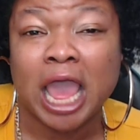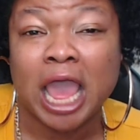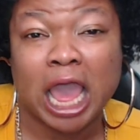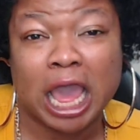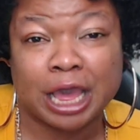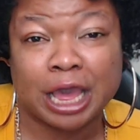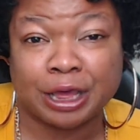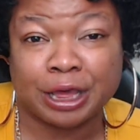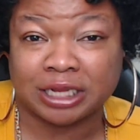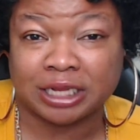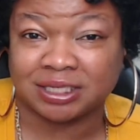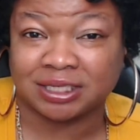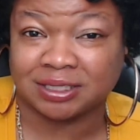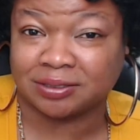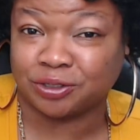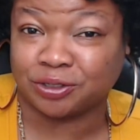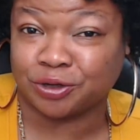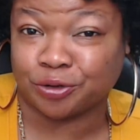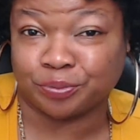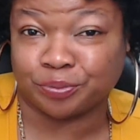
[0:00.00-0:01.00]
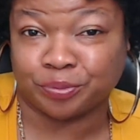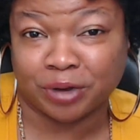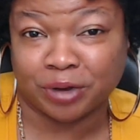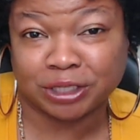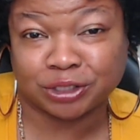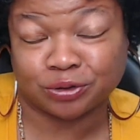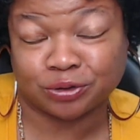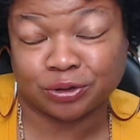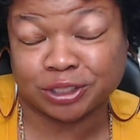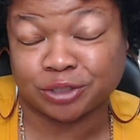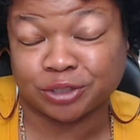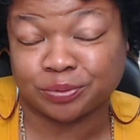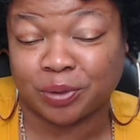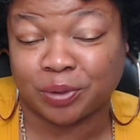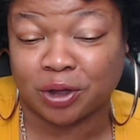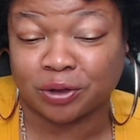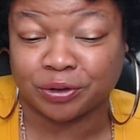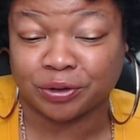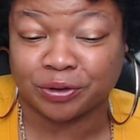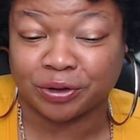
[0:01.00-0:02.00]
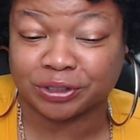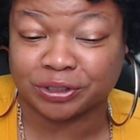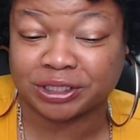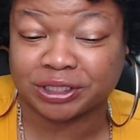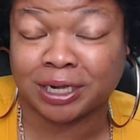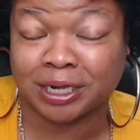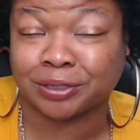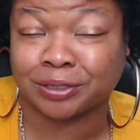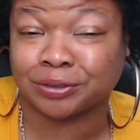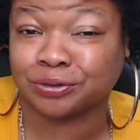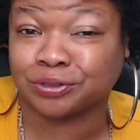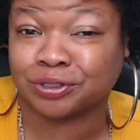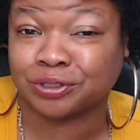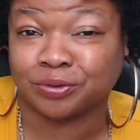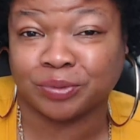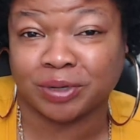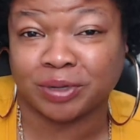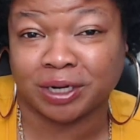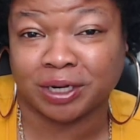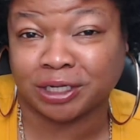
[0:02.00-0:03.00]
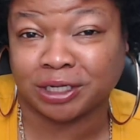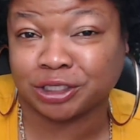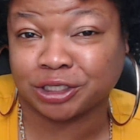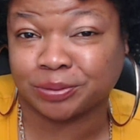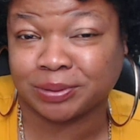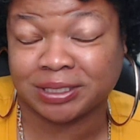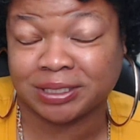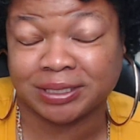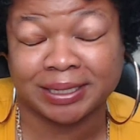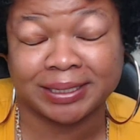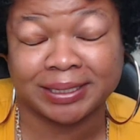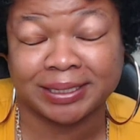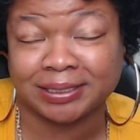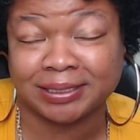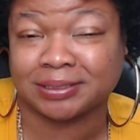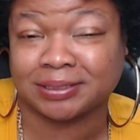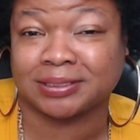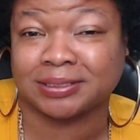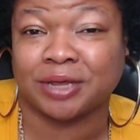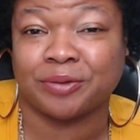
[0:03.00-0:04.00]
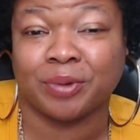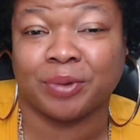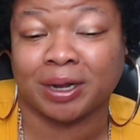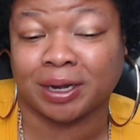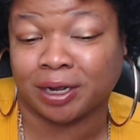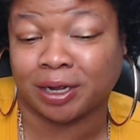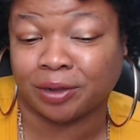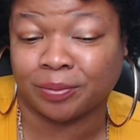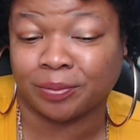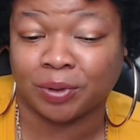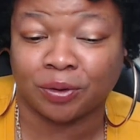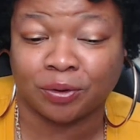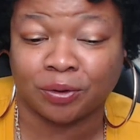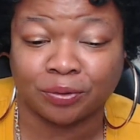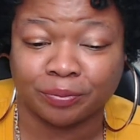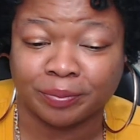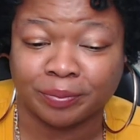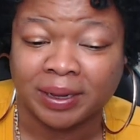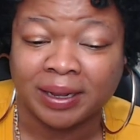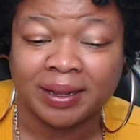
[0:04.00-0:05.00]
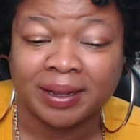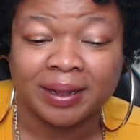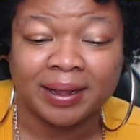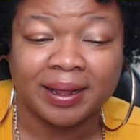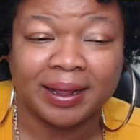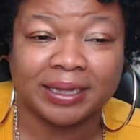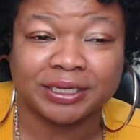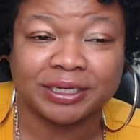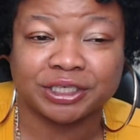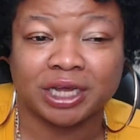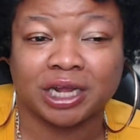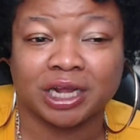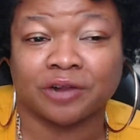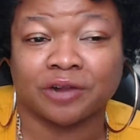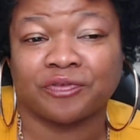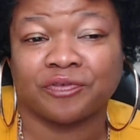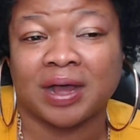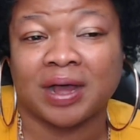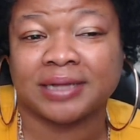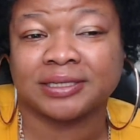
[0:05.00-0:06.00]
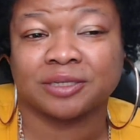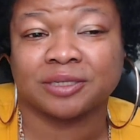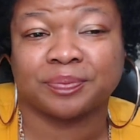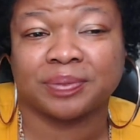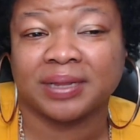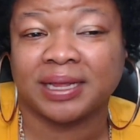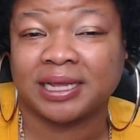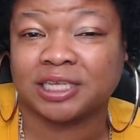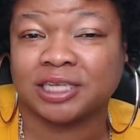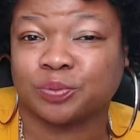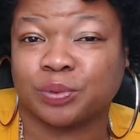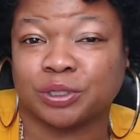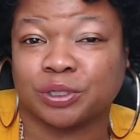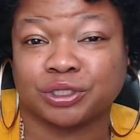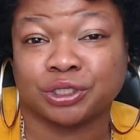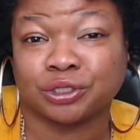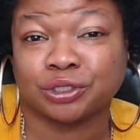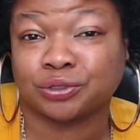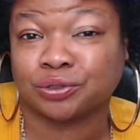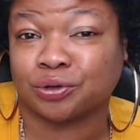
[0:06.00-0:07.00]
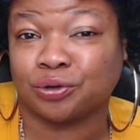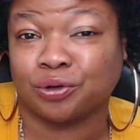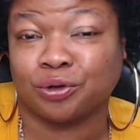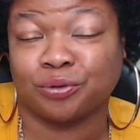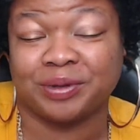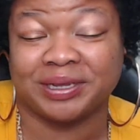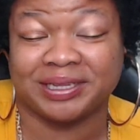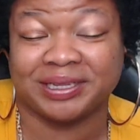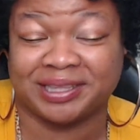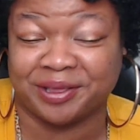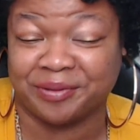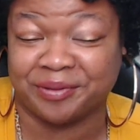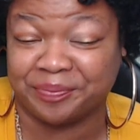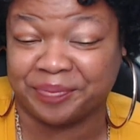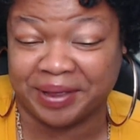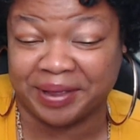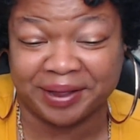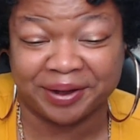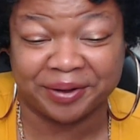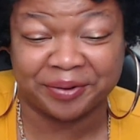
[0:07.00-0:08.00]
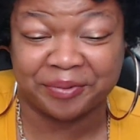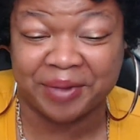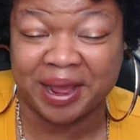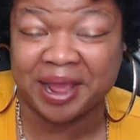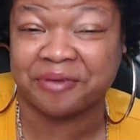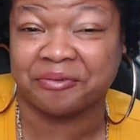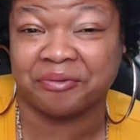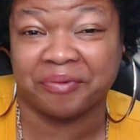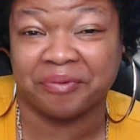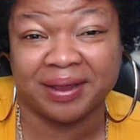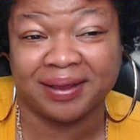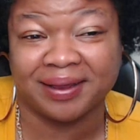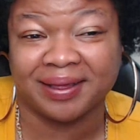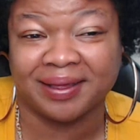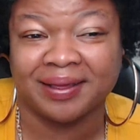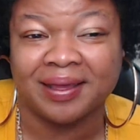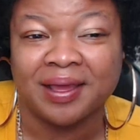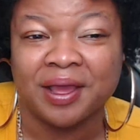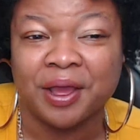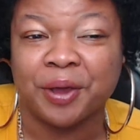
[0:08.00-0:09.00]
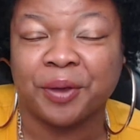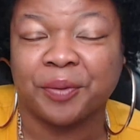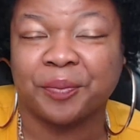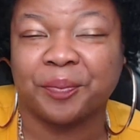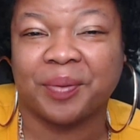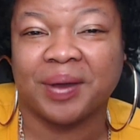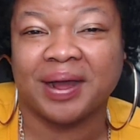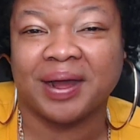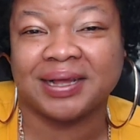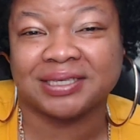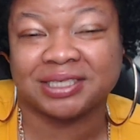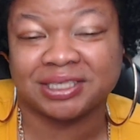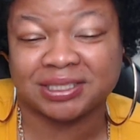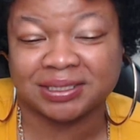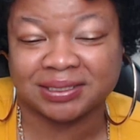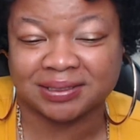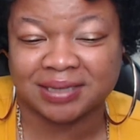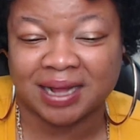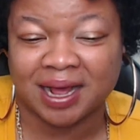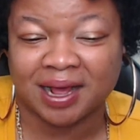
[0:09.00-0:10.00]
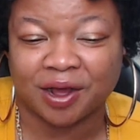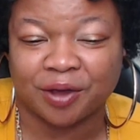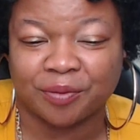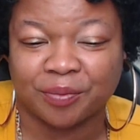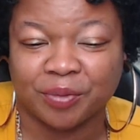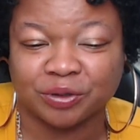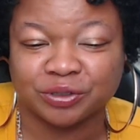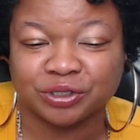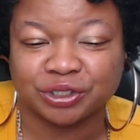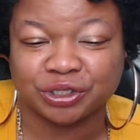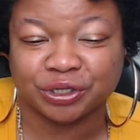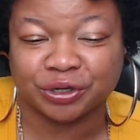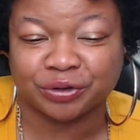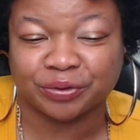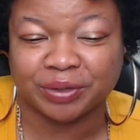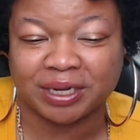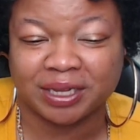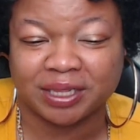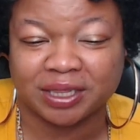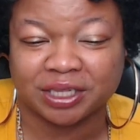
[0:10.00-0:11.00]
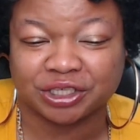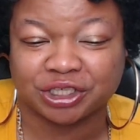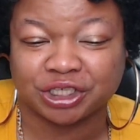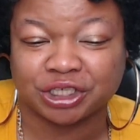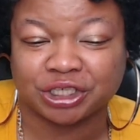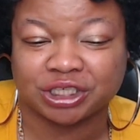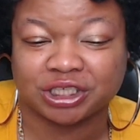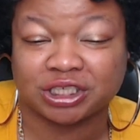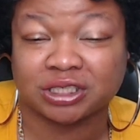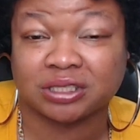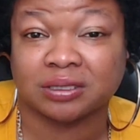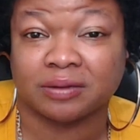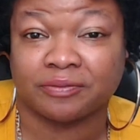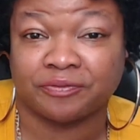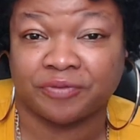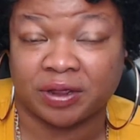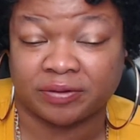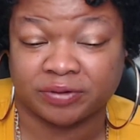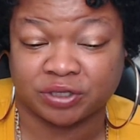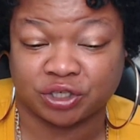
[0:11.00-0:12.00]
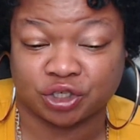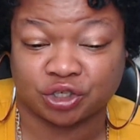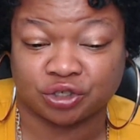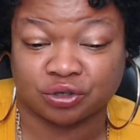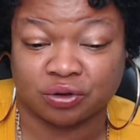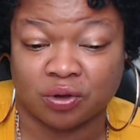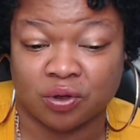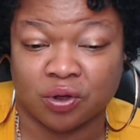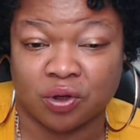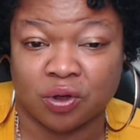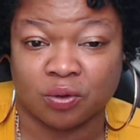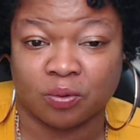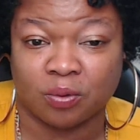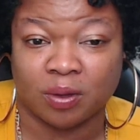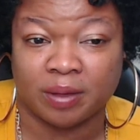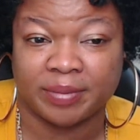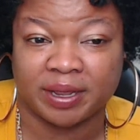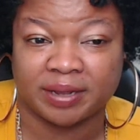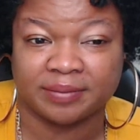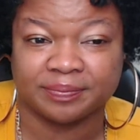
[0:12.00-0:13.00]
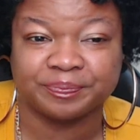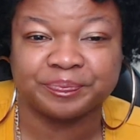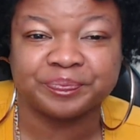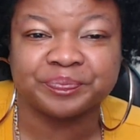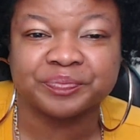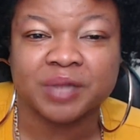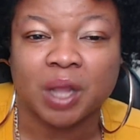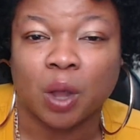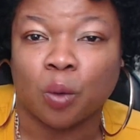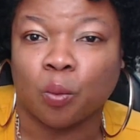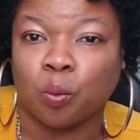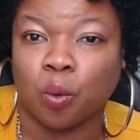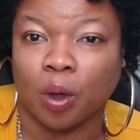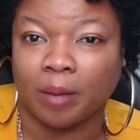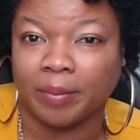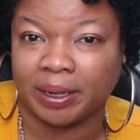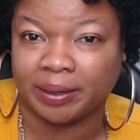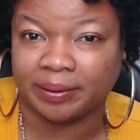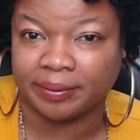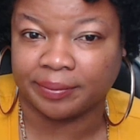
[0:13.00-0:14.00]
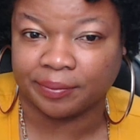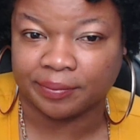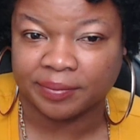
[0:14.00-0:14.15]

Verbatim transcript: And you know, Brett talks about you know she got to do something with her husband and the kids because they want to come home, and she got to find a place. But she's cool with them being away, really. But and she's not emotional either. She she's a very strong woman, woman.